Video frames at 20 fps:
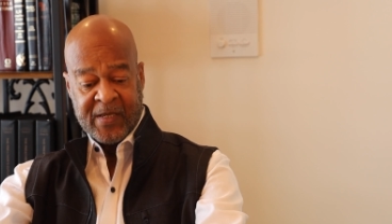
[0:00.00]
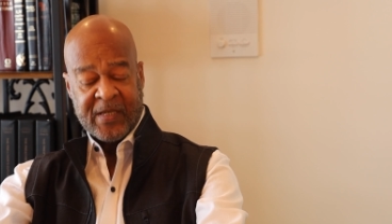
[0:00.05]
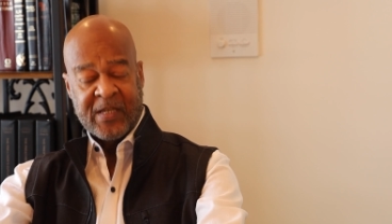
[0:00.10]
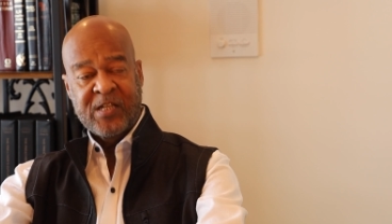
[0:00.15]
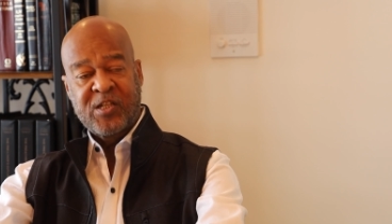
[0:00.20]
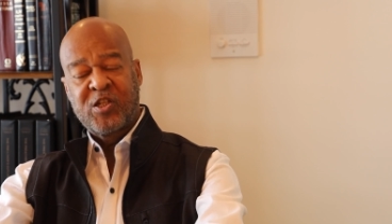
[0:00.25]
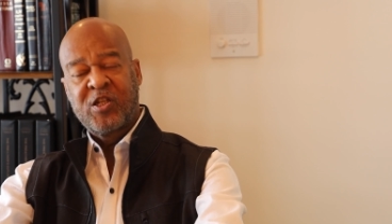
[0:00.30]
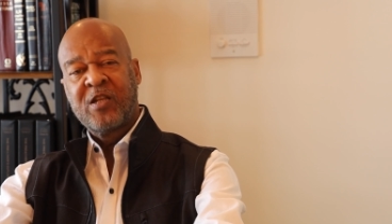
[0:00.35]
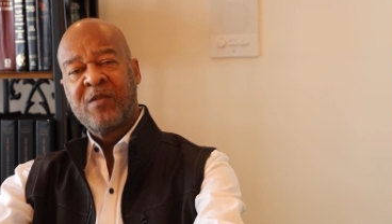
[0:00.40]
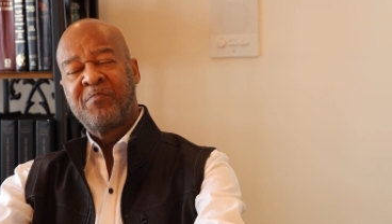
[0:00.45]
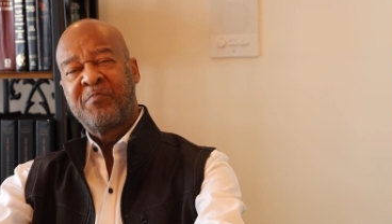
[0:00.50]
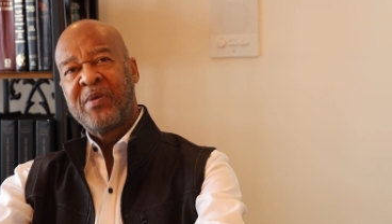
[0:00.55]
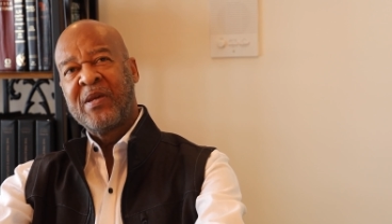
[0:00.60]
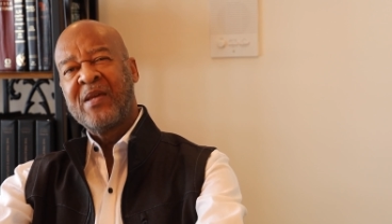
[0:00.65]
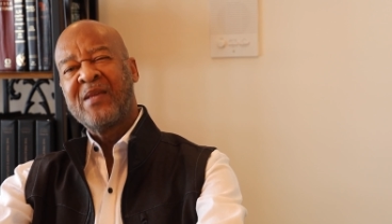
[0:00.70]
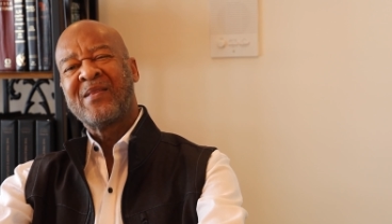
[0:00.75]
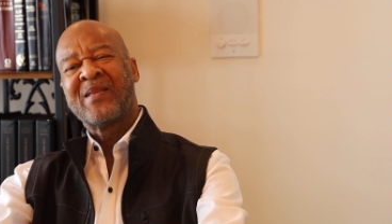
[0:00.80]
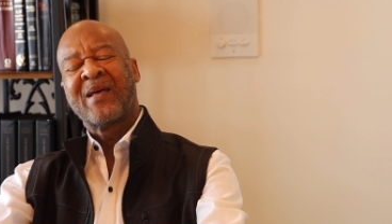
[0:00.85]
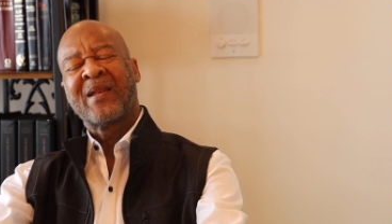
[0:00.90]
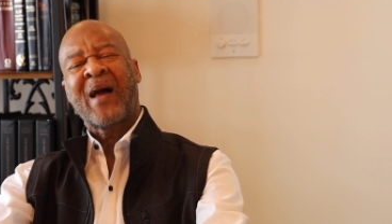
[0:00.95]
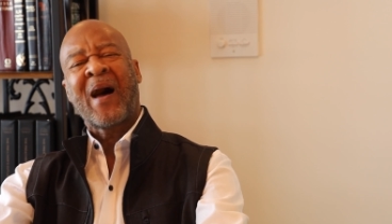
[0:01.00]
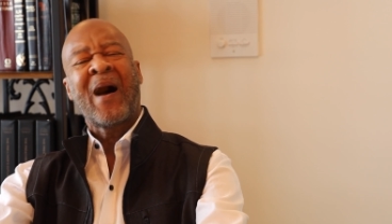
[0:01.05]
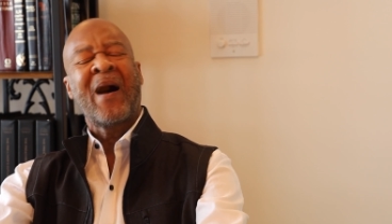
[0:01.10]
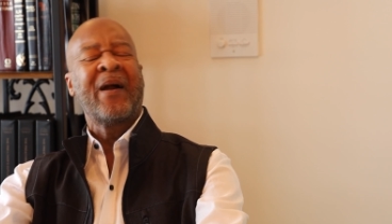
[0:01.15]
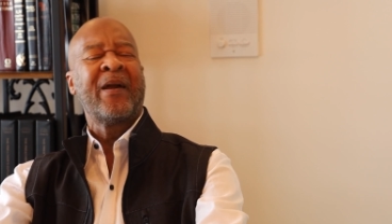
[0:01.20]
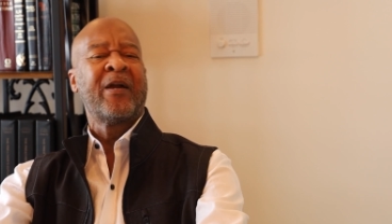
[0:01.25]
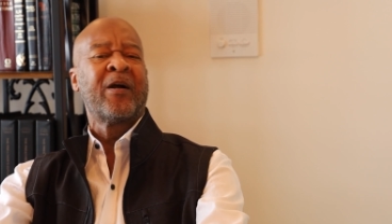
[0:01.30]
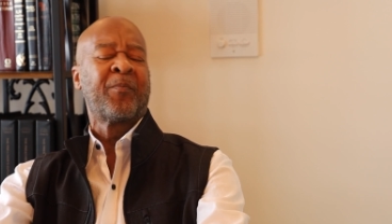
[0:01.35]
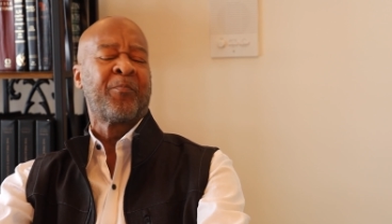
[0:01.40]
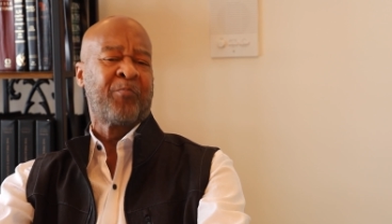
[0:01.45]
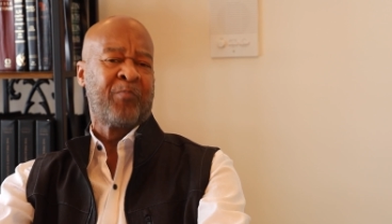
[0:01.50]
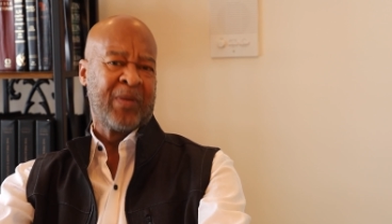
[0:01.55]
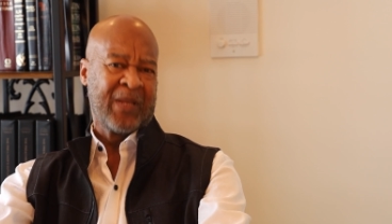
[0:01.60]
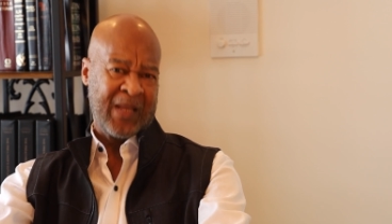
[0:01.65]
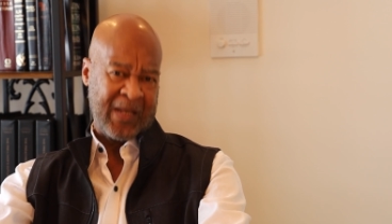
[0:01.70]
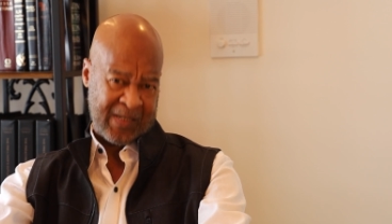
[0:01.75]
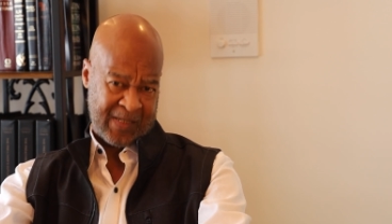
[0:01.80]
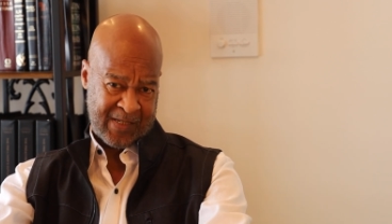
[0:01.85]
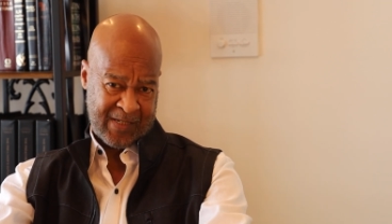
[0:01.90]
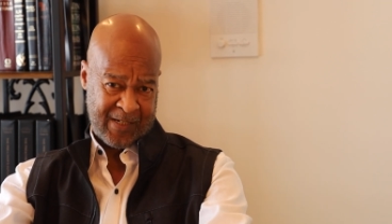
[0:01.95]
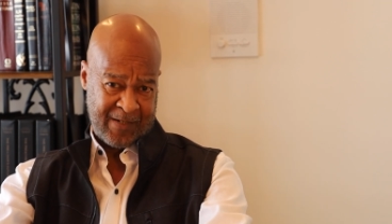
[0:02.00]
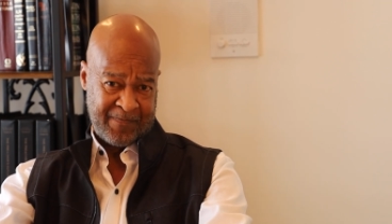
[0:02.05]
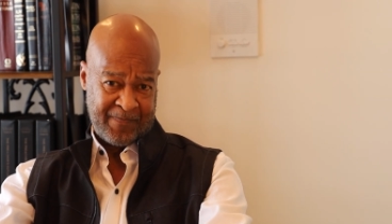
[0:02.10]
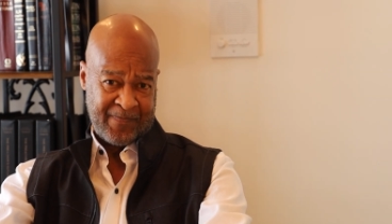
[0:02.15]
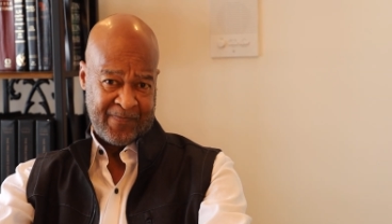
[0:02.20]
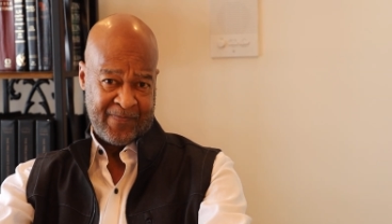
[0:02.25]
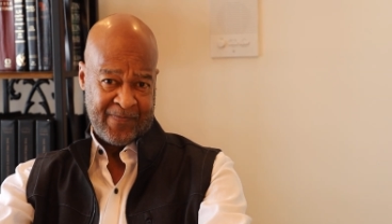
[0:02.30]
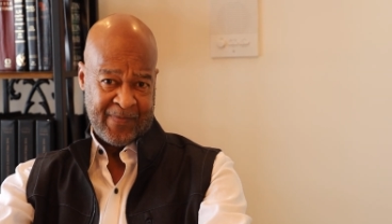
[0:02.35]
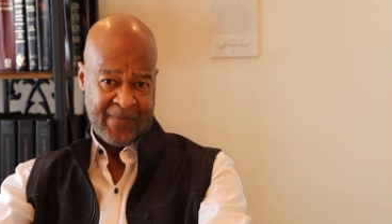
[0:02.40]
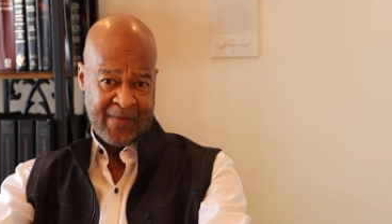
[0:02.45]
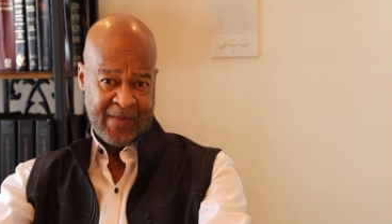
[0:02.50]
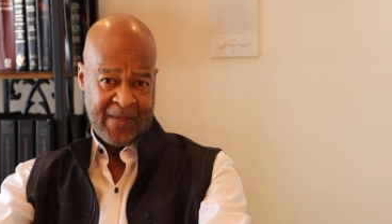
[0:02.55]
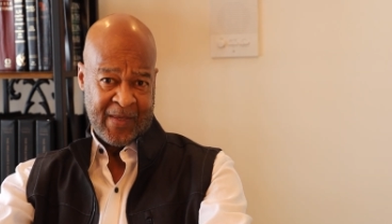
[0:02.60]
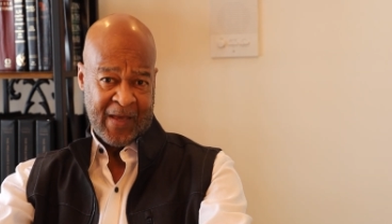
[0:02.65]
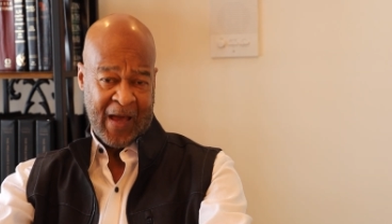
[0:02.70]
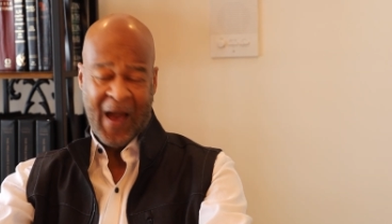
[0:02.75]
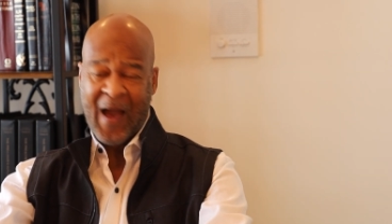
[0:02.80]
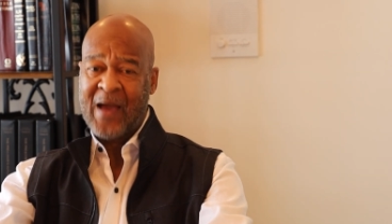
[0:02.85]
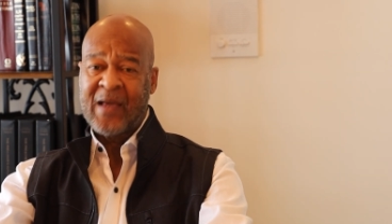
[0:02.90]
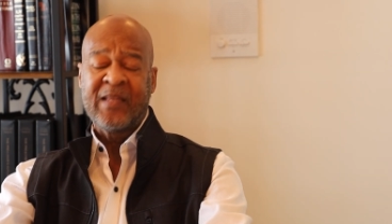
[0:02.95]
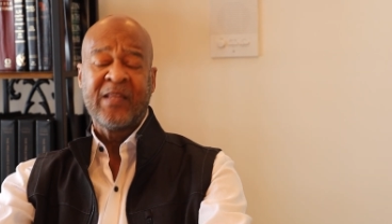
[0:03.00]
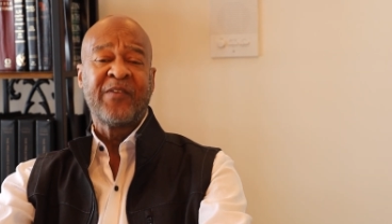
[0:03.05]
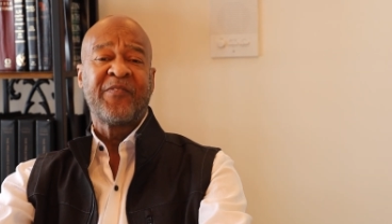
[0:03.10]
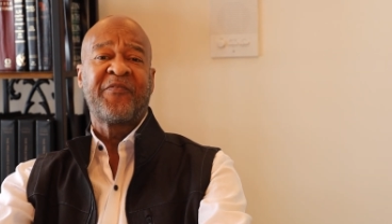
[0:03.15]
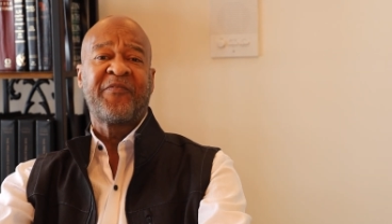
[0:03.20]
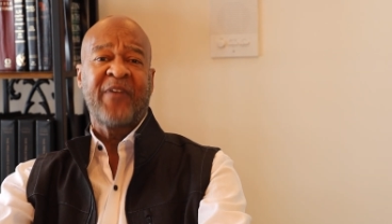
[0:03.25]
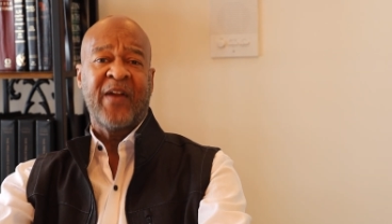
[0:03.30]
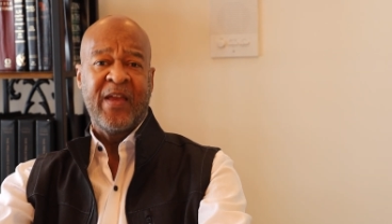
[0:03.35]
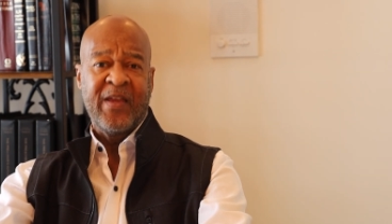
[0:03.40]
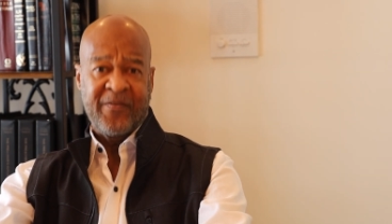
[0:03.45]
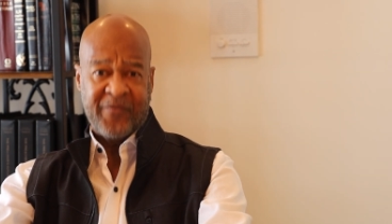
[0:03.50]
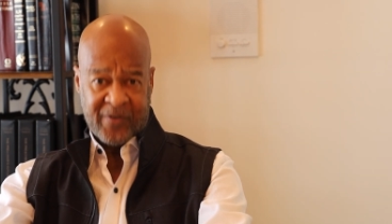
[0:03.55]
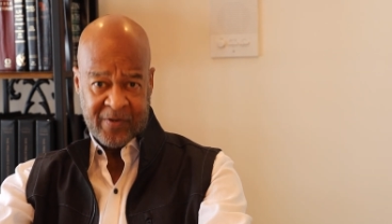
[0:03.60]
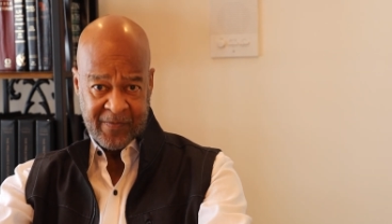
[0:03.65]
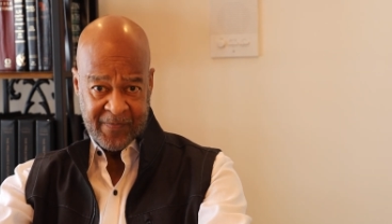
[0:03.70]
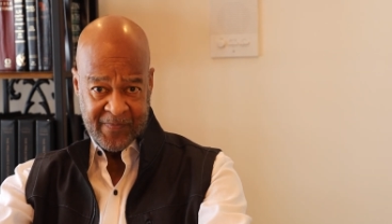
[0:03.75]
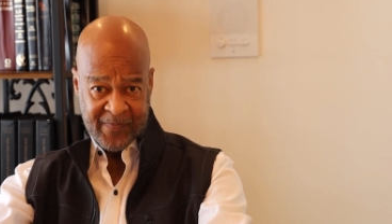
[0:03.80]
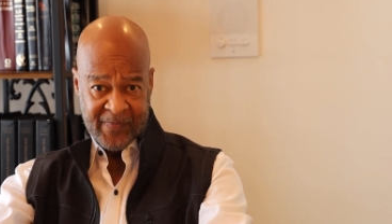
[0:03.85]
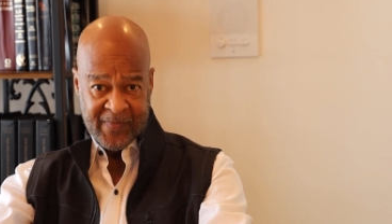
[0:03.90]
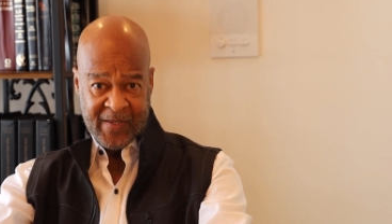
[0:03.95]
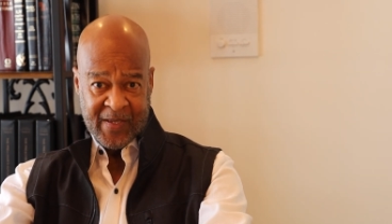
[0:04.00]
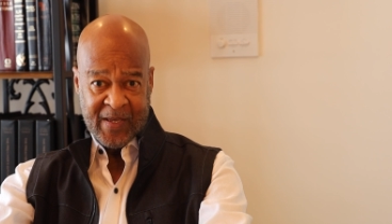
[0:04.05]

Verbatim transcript: It should be that I am blessed, highly favored,